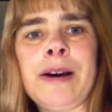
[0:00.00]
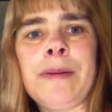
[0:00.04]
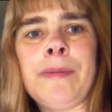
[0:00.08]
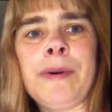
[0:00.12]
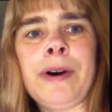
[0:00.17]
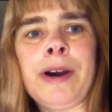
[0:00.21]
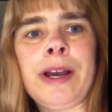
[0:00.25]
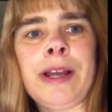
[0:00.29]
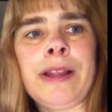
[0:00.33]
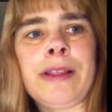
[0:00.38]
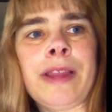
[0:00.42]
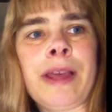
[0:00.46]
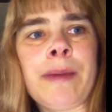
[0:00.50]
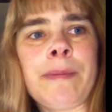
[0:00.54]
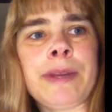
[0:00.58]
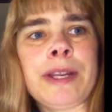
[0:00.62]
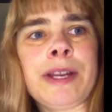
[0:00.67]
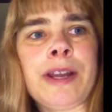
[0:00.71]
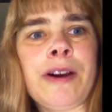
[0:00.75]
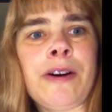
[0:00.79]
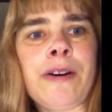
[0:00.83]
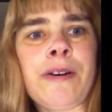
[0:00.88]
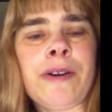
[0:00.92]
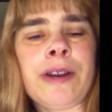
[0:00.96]
Uh,
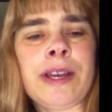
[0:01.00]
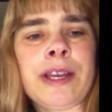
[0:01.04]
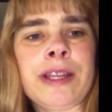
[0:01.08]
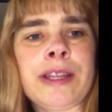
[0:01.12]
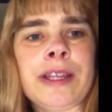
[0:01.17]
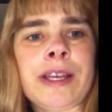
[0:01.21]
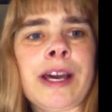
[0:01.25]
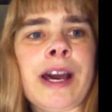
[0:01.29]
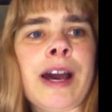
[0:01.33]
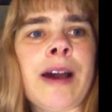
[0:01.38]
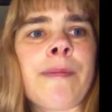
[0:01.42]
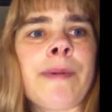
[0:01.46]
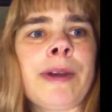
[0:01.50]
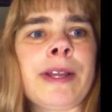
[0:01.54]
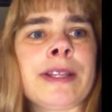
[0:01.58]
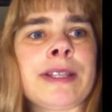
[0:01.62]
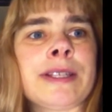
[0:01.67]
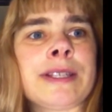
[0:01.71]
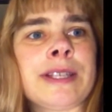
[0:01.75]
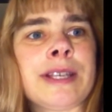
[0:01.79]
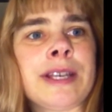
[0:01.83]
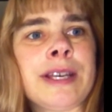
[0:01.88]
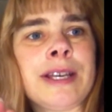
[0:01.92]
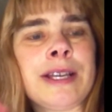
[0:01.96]
but let me know in the
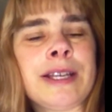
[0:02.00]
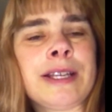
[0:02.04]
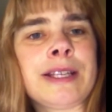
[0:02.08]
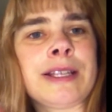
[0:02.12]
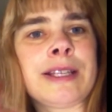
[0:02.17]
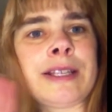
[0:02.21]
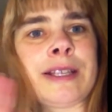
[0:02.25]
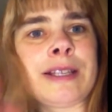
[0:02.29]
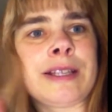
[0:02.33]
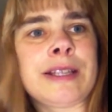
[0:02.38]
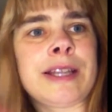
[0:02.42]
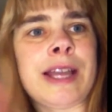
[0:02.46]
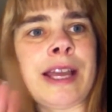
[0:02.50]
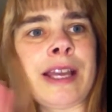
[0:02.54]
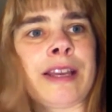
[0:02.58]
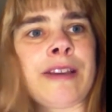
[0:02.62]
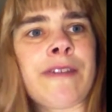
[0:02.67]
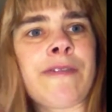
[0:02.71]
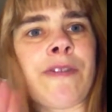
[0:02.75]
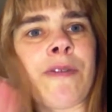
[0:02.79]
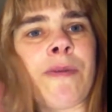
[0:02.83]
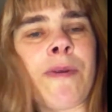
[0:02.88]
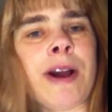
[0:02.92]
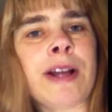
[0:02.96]
comments.
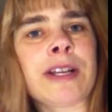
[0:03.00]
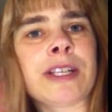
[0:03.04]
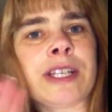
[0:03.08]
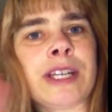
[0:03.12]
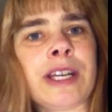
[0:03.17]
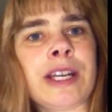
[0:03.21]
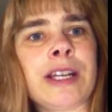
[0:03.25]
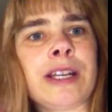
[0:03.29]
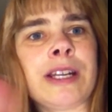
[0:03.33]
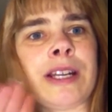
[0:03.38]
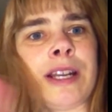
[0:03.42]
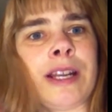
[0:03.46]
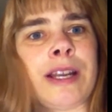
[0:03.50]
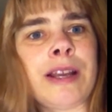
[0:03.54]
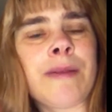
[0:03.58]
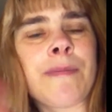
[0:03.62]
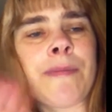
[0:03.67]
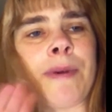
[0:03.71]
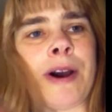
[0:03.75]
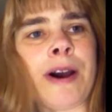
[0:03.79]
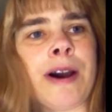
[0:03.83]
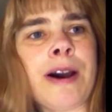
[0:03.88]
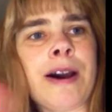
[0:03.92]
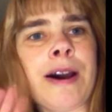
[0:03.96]
Thank you for
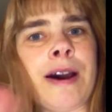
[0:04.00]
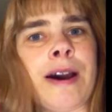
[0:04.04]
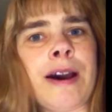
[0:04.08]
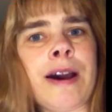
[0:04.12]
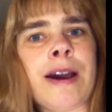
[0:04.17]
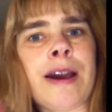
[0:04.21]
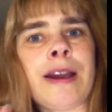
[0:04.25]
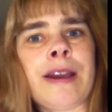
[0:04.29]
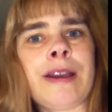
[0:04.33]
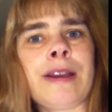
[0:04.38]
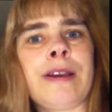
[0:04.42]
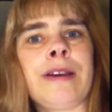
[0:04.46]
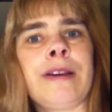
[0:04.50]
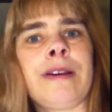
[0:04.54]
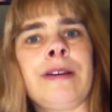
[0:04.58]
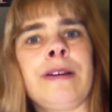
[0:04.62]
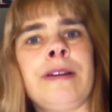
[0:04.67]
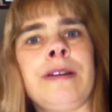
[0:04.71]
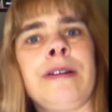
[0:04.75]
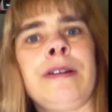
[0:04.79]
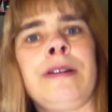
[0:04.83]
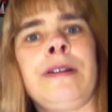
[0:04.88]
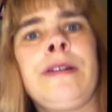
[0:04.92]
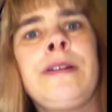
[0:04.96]
watching.
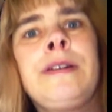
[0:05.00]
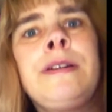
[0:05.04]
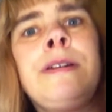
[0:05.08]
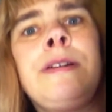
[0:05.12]
Bye.